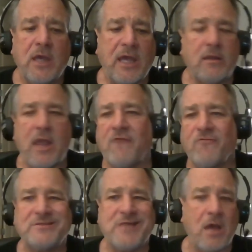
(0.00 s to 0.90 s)
And
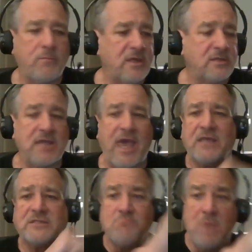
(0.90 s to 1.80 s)
every time this
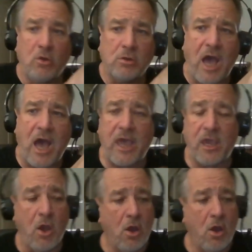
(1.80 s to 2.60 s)
ex-mill guy